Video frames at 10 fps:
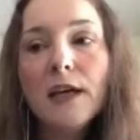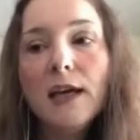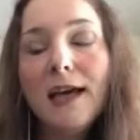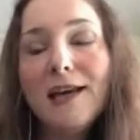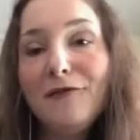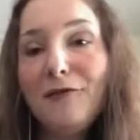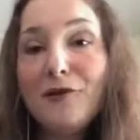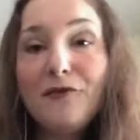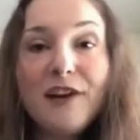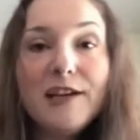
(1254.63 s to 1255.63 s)
And then for
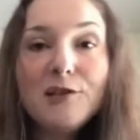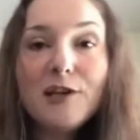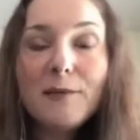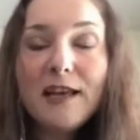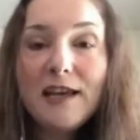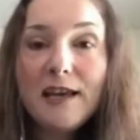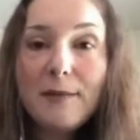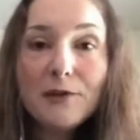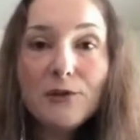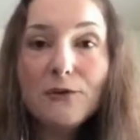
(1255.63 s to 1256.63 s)
the French, I mean, I'm
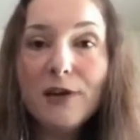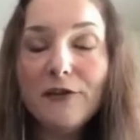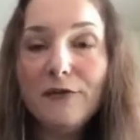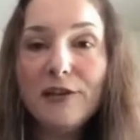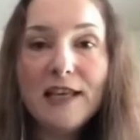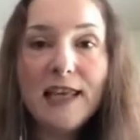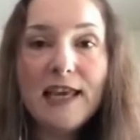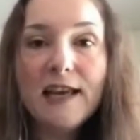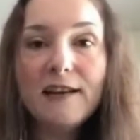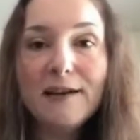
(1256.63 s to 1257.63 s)
actually grateful that in
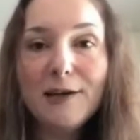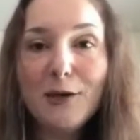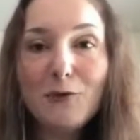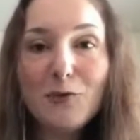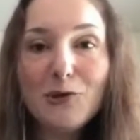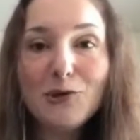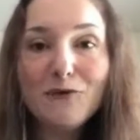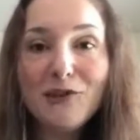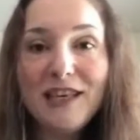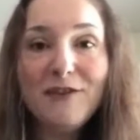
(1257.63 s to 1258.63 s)
Canada, most
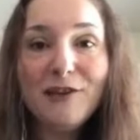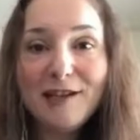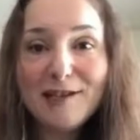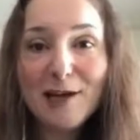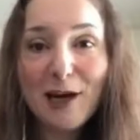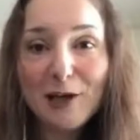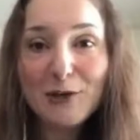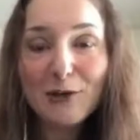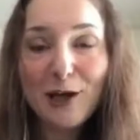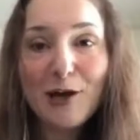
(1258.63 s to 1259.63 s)
of the DVDs are
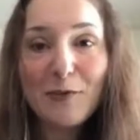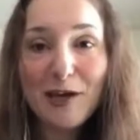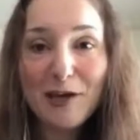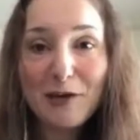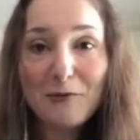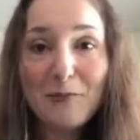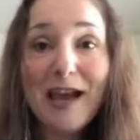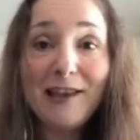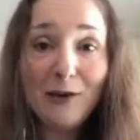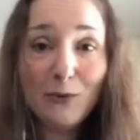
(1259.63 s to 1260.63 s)
actually coming,
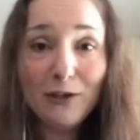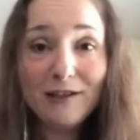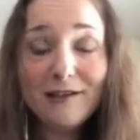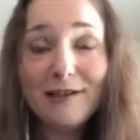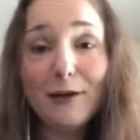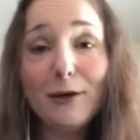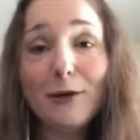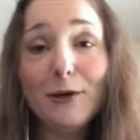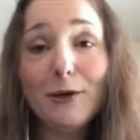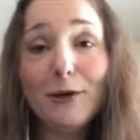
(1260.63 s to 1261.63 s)
bilingual.
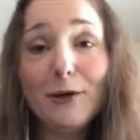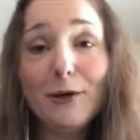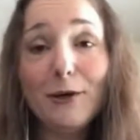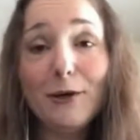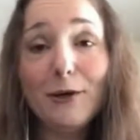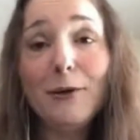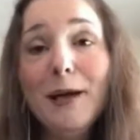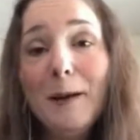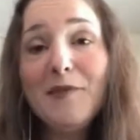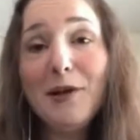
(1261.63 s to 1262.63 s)
So,
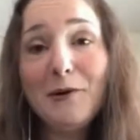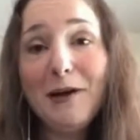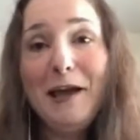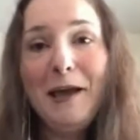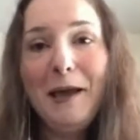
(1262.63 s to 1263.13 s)
you know,